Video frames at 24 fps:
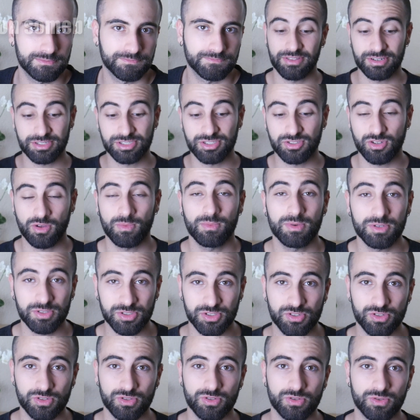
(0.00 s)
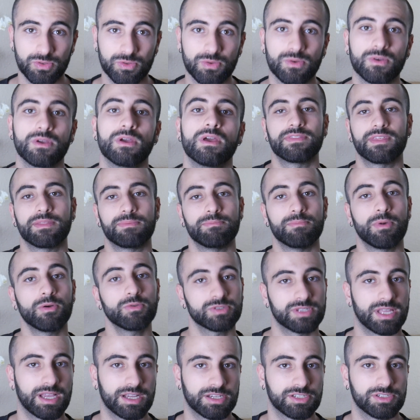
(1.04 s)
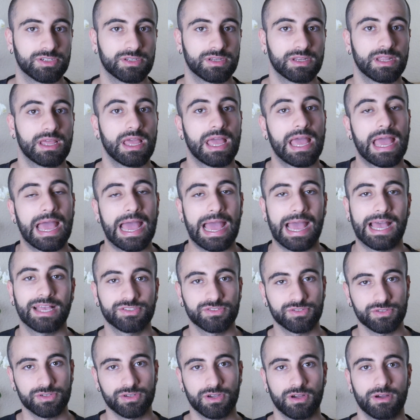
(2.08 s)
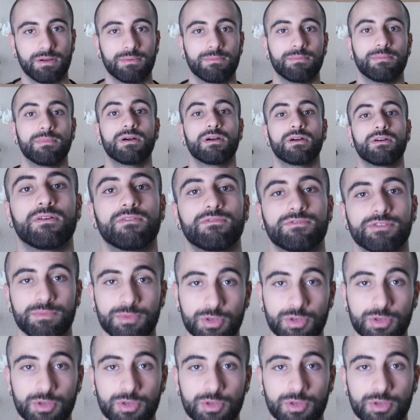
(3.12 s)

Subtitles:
There's so much to do that most action has to come from